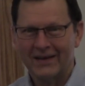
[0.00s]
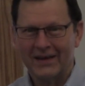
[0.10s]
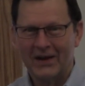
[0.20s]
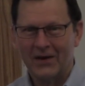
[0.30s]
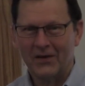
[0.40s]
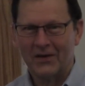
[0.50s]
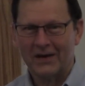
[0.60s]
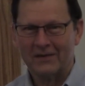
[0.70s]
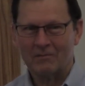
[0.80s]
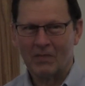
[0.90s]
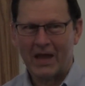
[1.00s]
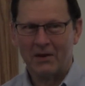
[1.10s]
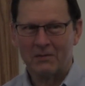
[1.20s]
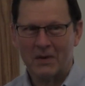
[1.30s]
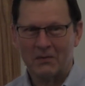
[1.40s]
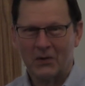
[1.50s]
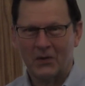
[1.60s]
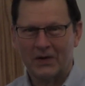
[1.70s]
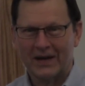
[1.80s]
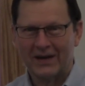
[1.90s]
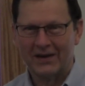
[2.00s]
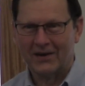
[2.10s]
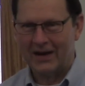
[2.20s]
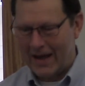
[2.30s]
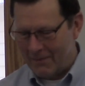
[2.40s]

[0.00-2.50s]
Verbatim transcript: You know, and I remember going to kindergarten.